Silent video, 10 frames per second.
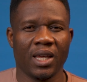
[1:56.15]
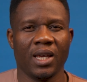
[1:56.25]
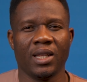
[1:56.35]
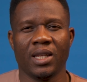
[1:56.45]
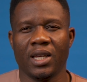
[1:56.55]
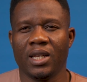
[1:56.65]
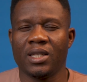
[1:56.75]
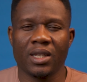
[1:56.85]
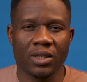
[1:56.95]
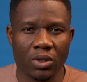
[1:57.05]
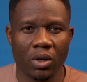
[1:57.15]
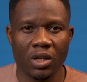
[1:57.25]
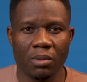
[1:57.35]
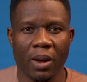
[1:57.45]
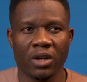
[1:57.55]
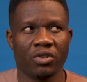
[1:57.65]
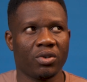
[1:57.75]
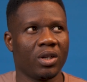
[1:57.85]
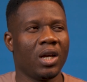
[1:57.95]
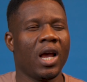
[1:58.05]
again, it is a solid
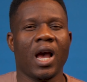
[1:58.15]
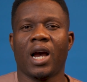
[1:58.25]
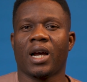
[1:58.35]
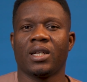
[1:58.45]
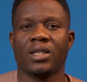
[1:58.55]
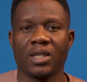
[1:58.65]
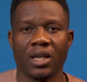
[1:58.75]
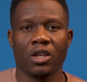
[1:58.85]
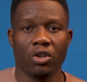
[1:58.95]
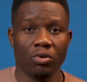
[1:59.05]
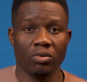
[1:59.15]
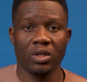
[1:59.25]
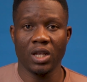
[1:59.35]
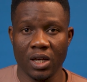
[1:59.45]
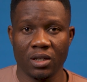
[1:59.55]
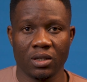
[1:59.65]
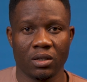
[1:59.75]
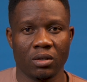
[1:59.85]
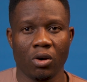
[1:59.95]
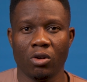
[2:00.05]
battery and can take you
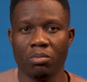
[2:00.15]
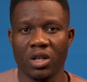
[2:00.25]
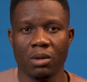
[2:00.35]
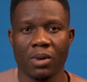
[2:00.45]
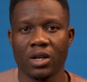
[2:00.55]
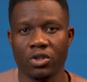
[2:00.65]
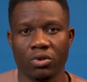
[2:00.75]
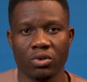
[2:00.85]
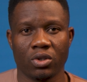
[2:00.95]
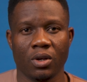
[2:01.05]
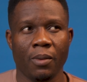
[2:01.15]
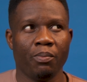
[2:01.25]
days on minimal use,